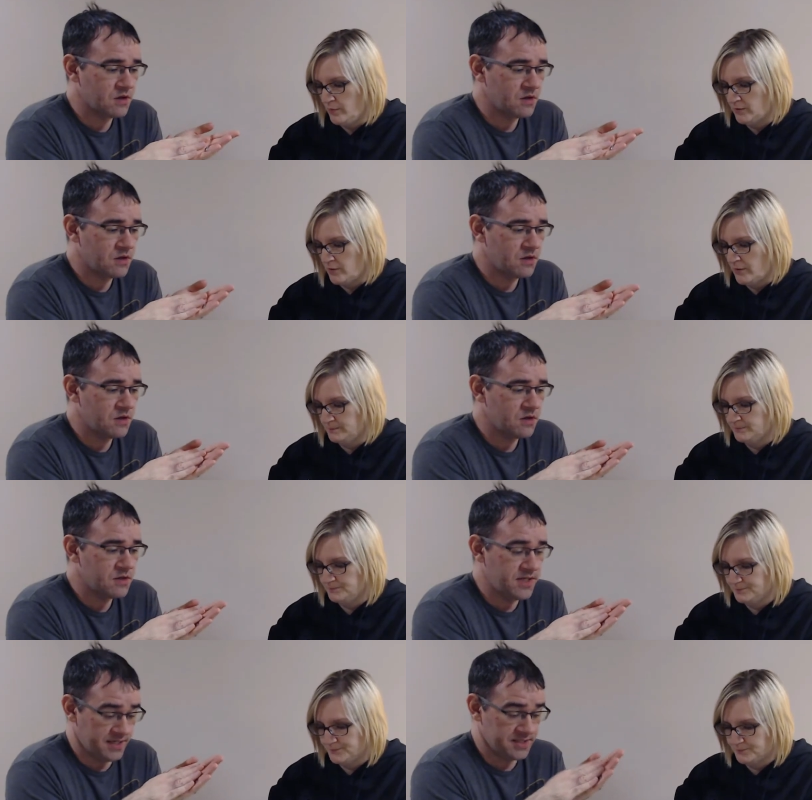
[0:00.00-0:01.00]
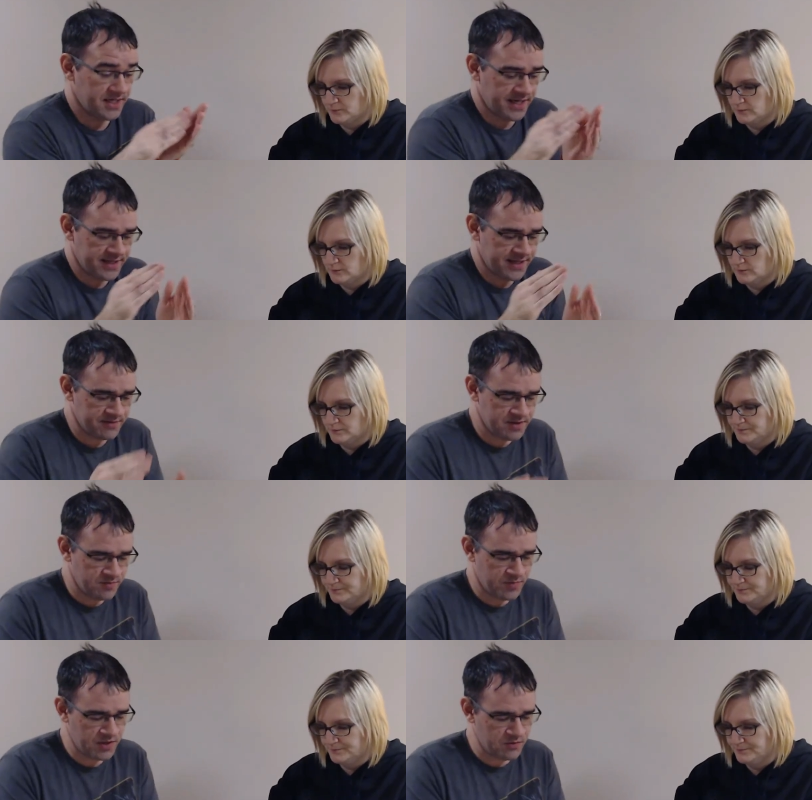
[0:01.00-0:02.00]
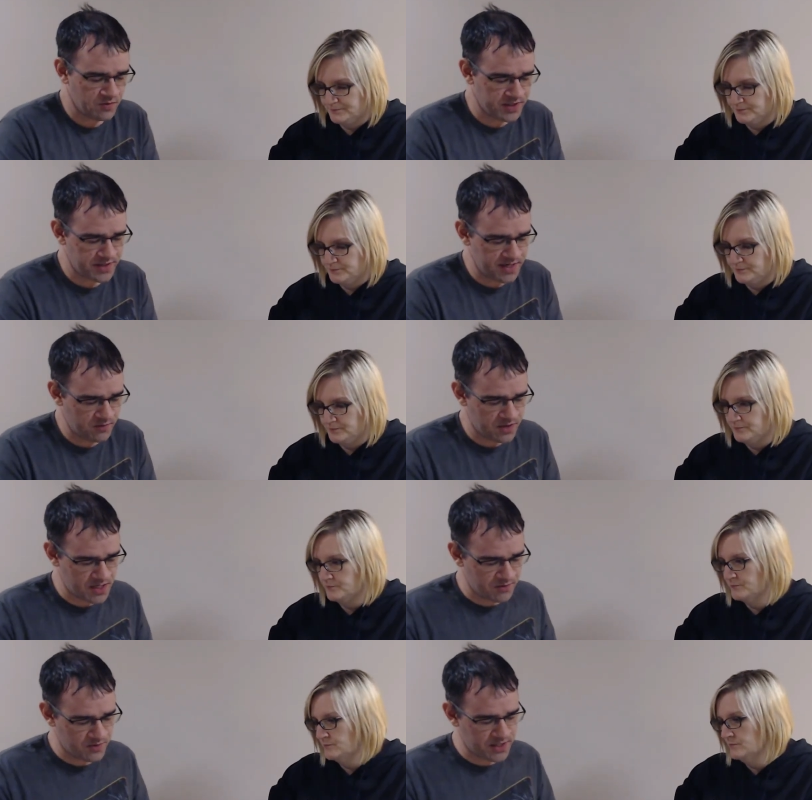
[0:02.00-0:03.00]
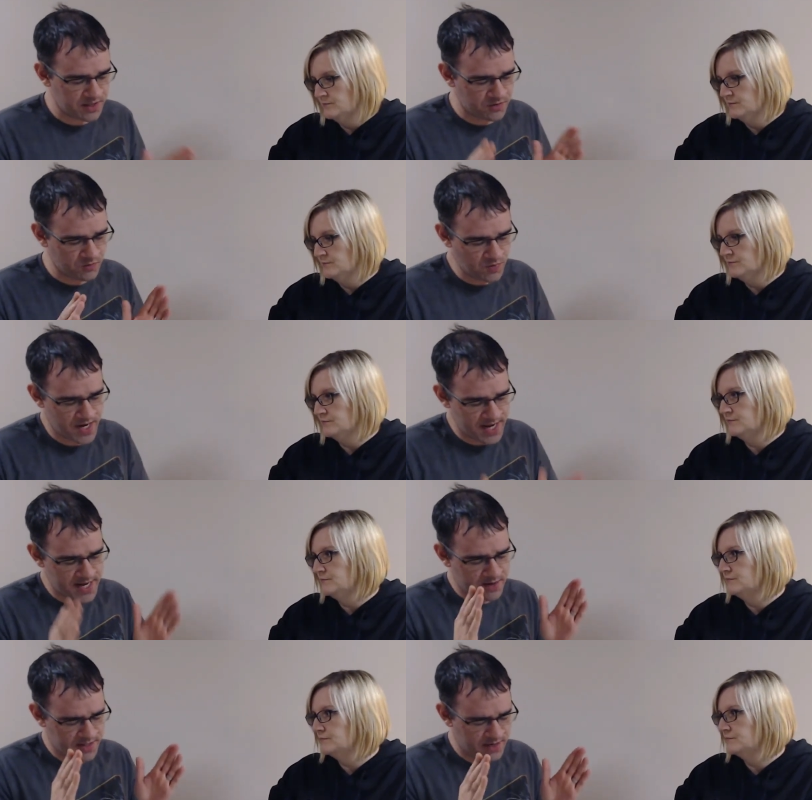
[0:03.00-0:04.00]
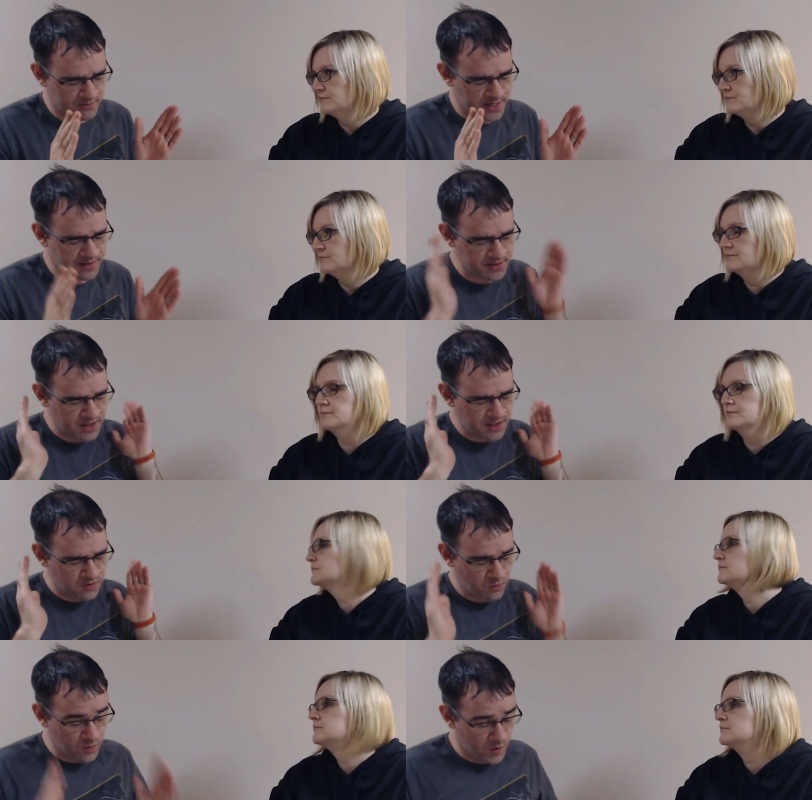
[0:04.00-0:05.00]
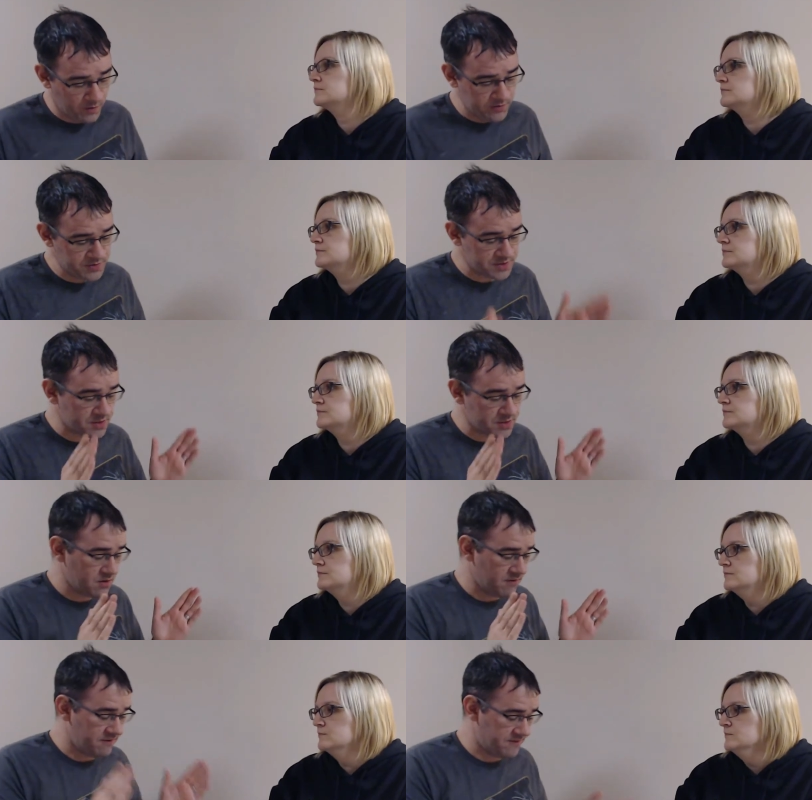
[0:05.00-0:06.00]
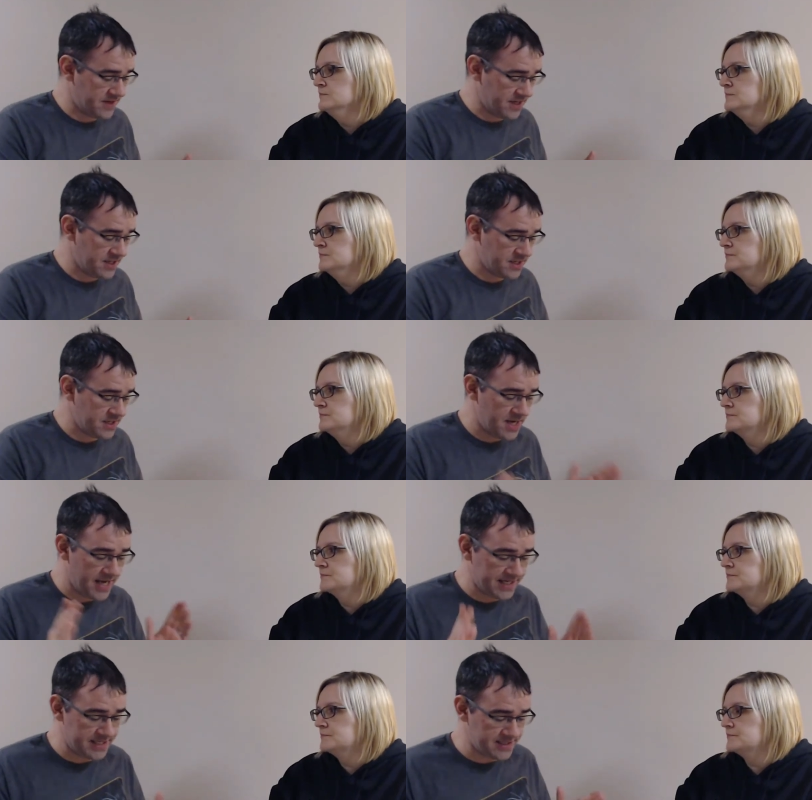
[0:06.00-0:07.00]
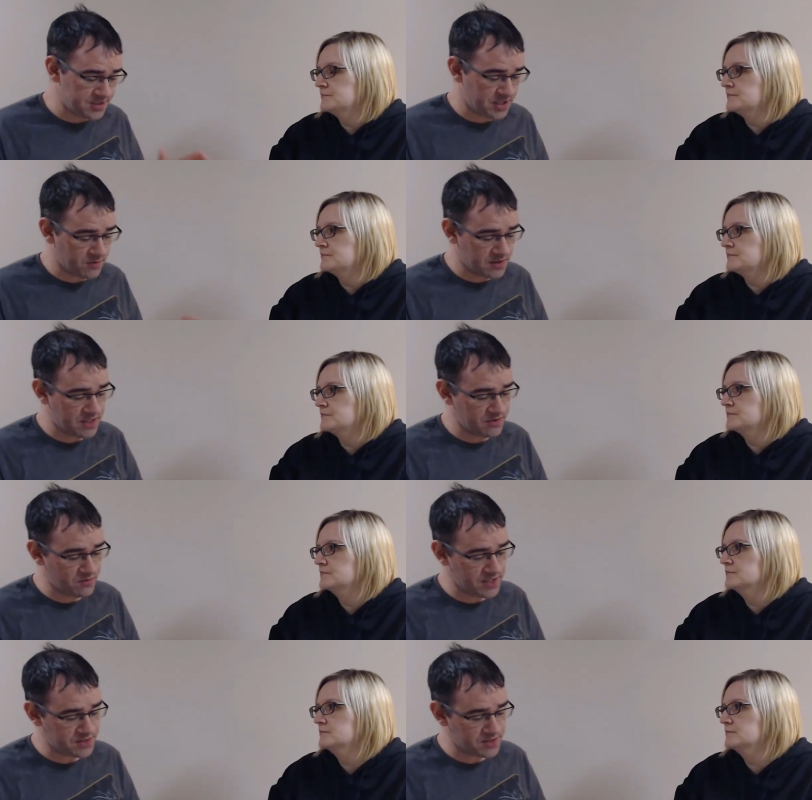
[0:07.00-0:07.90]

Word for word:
Speaker 1: take up. Yes, I got that. But when they were uh, when Rey, not Rey, Rose, Finn, and DJ were on the way